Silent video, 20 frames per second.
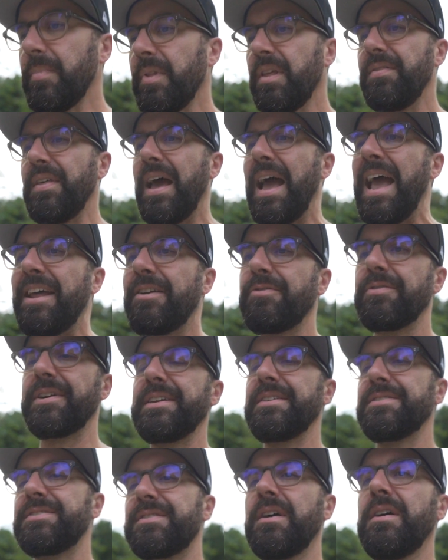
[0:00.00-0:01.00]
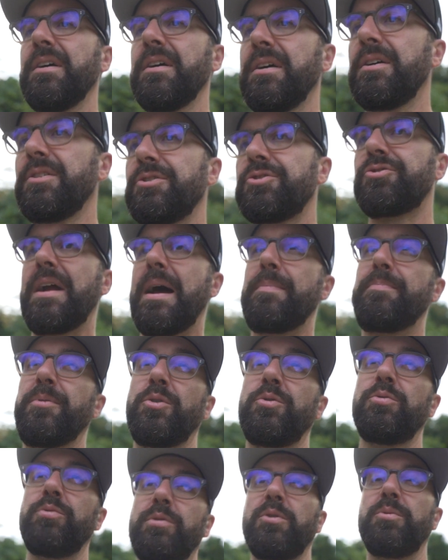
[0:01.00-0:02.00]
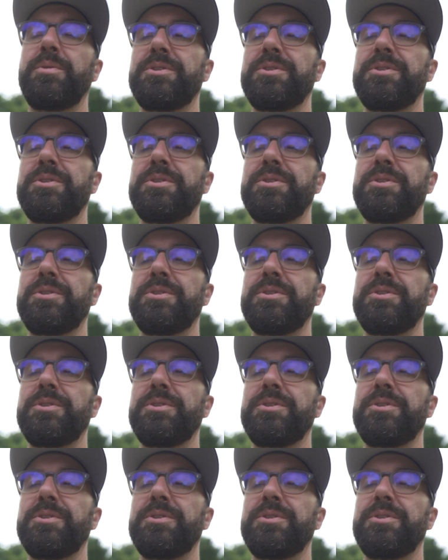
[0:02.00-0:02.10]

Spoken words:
the Henry's Tropicool,